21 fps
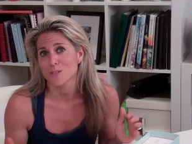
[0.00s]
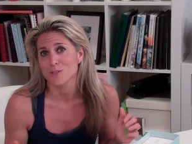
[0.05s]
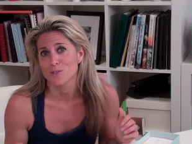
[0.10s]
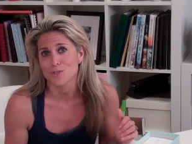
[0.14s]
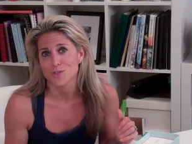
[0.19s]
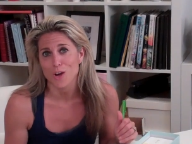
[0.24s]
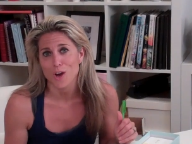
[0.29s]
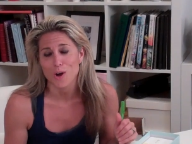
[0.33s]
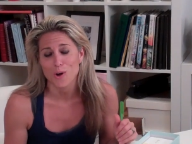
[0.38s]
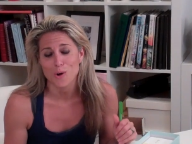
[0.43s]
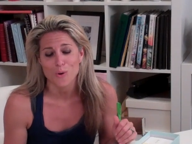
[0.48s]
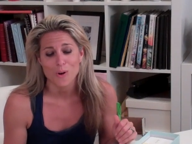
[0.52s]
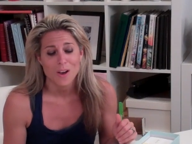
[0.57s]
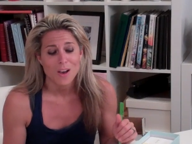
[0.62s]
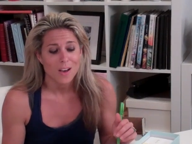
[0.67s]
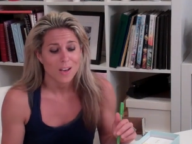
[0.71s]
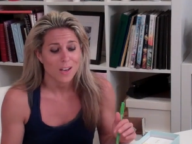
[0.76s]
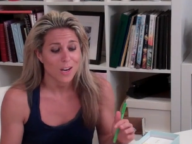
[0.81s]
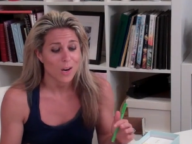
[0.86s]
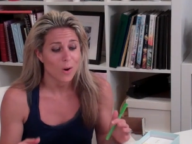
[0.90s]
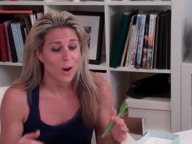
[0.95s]
and so
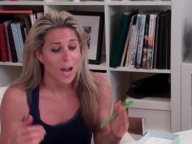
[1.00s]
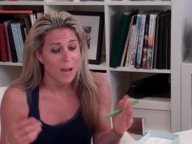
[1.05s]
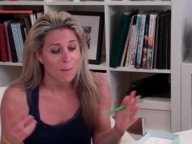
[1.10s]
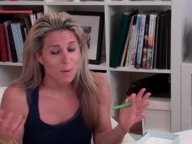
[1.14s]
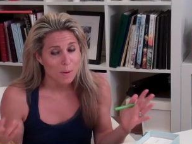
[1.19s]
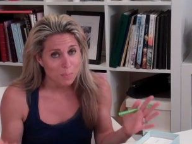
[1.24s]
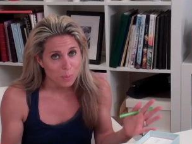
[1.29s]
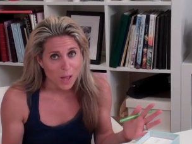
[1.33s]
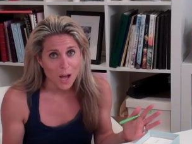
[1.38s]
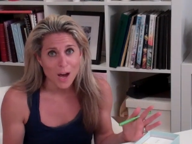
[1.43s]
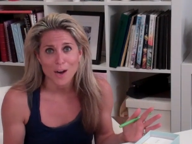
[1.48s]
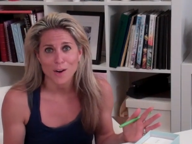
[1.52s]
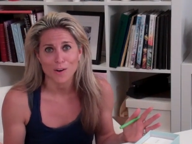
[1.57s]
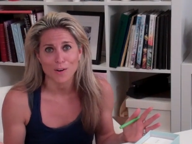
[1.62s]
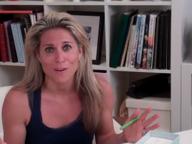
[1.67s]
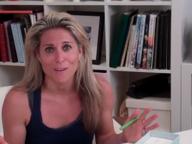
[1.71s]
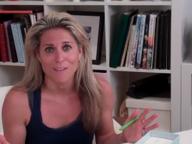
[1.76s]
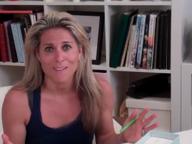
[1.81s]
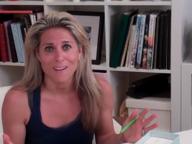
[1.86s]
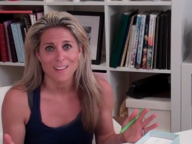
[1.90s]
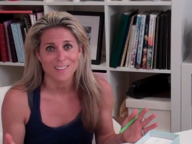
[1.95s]
you know i'm a
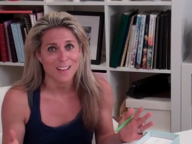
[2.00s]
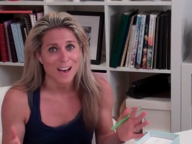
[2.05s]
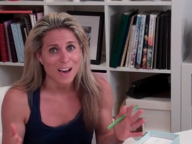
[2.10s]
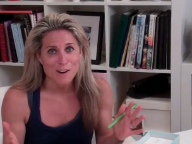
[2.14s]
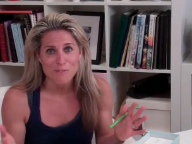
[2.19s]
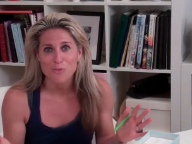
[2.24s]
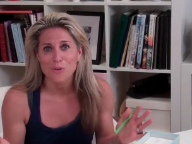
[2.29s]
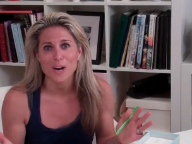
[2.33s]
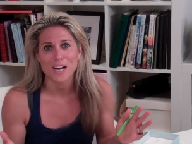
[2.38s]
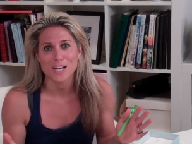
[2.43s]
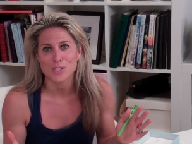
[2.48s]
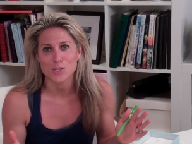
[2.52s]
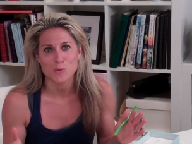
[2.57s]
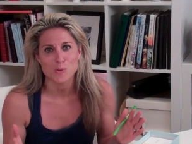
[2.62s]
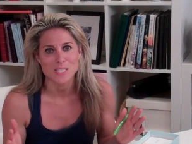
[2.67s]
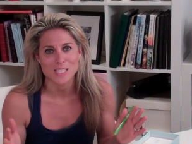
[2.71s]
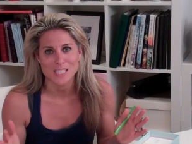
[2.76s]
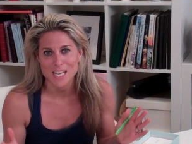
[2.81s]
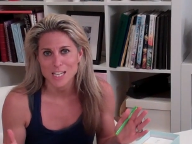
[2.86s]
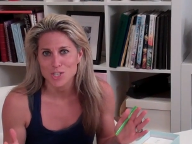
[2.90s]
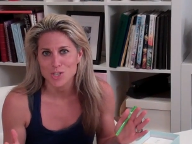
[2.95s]
blogger a lot of what i do
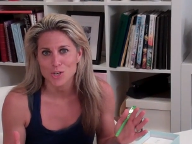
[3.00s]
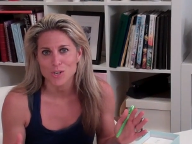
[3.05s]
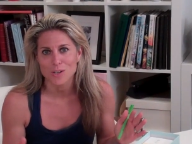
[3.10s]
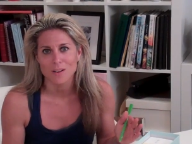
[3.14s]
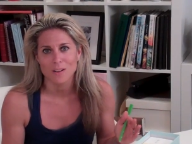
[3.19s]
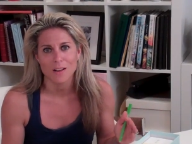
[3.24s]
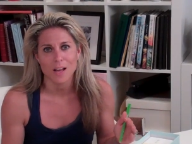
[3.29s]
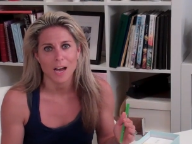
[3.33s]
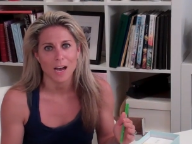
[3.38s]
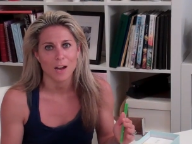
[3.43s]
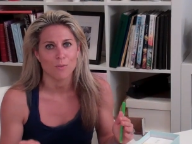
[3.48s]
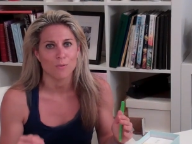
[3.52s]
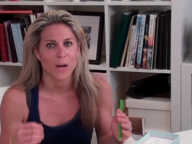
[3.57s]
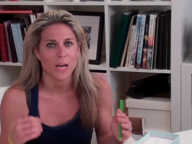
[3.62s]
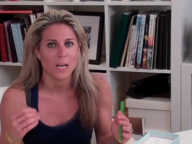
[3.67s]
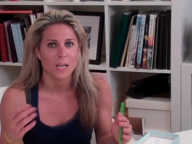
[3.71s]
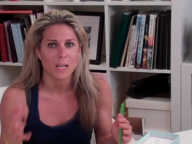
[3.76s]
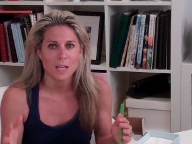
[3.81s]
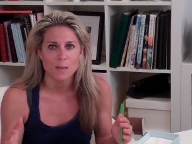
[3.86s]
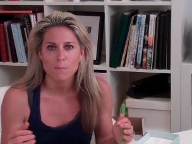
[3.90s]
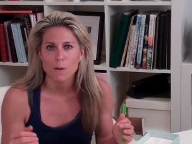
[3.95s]
is digital i
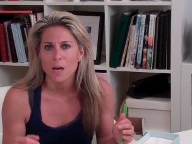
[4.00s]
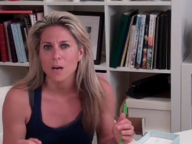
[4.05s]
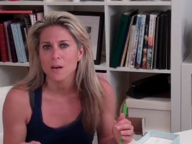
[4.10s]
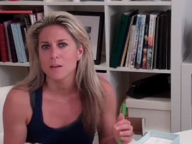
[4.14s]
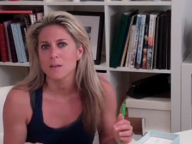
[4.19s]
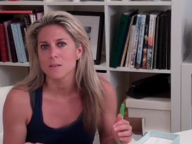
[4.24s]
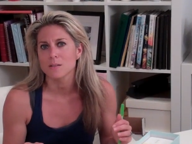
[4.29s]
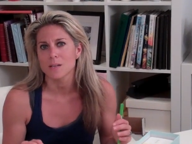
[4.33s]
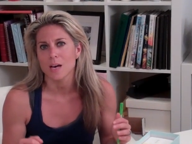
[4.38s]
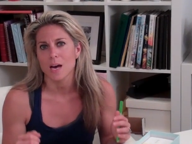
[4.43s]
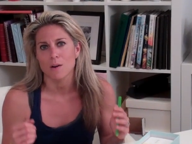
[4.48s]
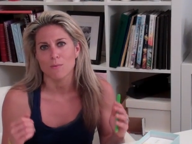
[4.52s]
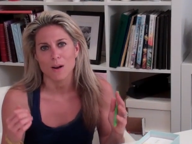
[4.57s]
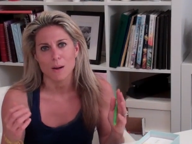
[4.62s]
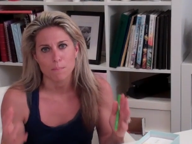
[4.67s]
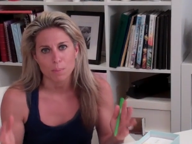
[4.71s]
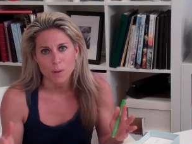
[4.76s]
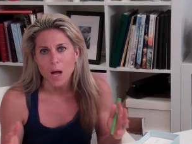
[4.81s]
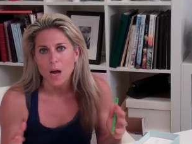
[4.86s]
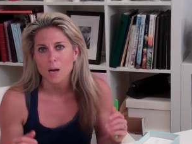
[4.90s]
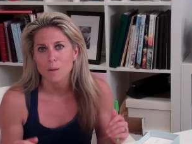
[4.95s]
write emails i
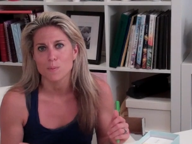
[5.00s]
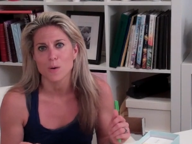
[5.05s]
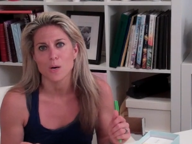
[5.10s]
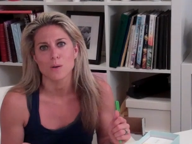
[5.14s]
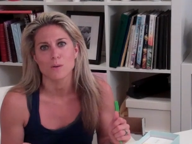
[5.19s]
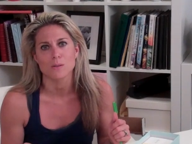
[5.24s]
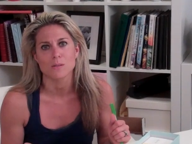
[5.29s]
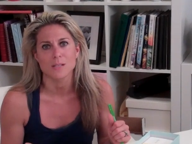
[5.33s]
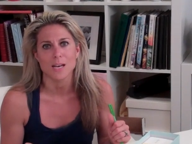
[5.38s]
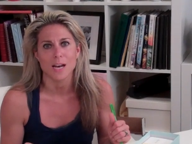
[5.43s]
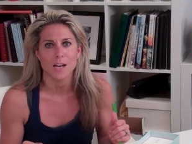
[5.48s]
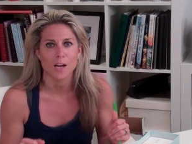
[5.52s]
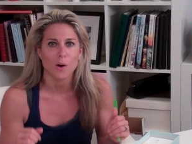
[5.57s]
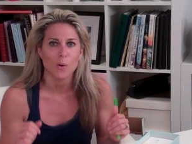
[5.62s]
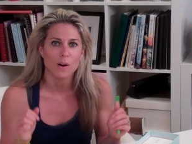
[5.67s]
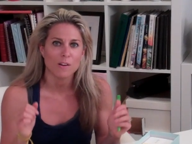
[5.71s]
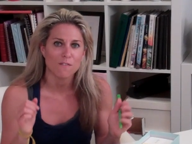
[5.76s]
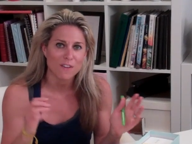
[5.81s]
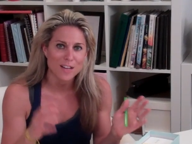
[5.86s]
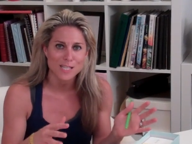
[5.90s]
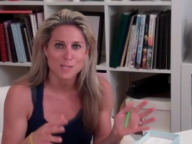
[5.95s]
write blog posts i go
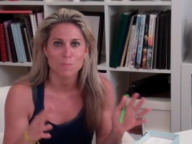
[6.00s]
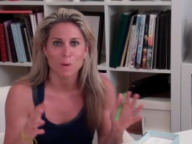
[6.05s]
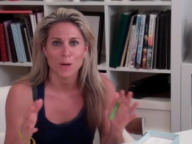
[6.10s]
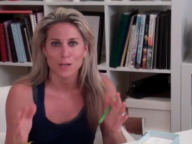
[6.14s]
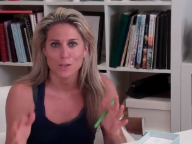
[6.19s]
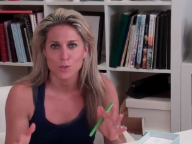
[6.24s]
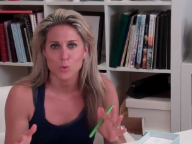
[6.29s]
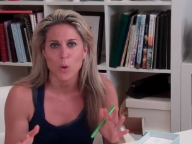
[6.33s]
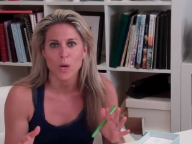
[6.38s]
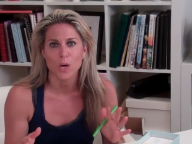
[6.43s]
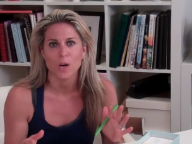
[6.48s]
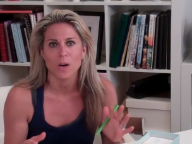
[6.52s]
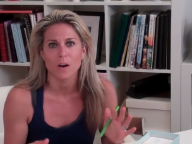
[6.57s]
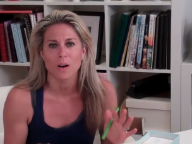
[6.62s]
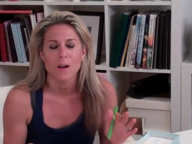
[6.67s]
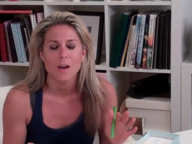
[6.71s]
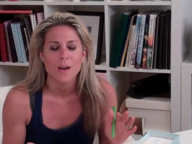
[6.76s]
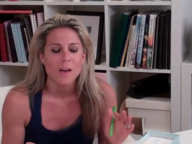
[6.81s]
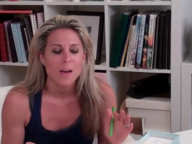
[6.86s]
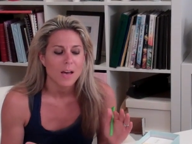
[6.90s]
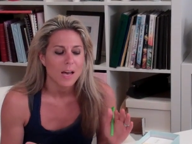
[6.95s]
on Facebook and Twitter.